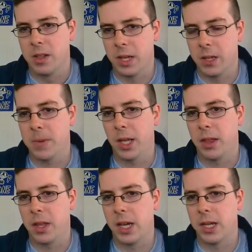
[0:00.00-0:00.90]
The other
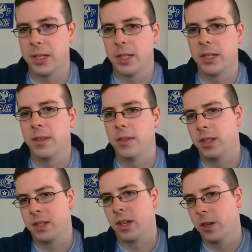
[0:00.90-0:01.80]
big thing is
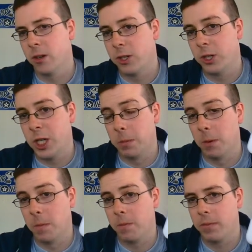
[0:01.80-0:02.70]
this sucker is
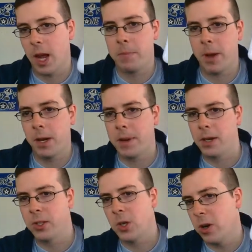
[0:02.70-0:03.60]
cheaper. I paid
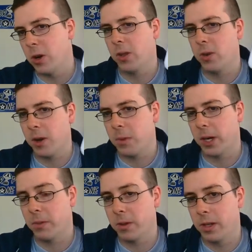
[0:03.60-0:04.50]
about $230
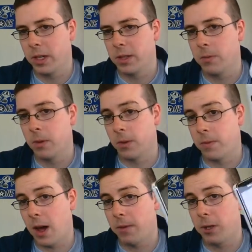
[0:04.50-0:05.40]
for this for the
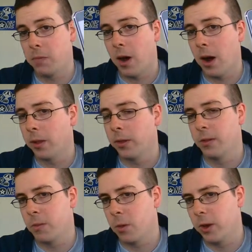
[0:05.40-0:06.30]
5-inch model.
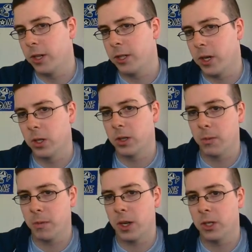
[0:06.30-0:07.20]
The 4-inch goes
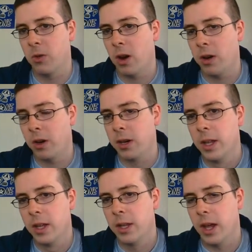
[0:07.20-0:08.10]
for about $200,
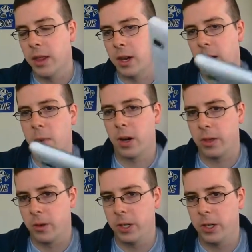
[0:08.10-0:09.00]
and then I bought a
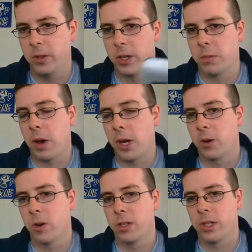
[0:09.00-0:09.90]
32 gig
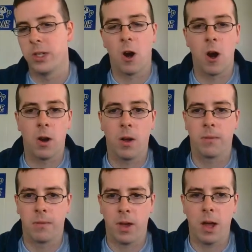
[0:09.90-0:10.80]
micro SD card off
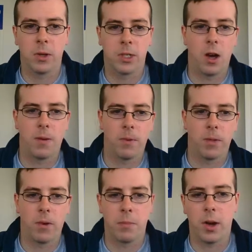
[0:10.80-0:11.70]
of Amazon for
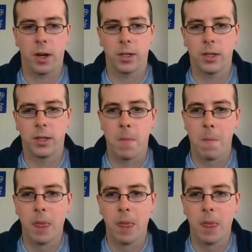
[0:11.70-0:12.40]
$30.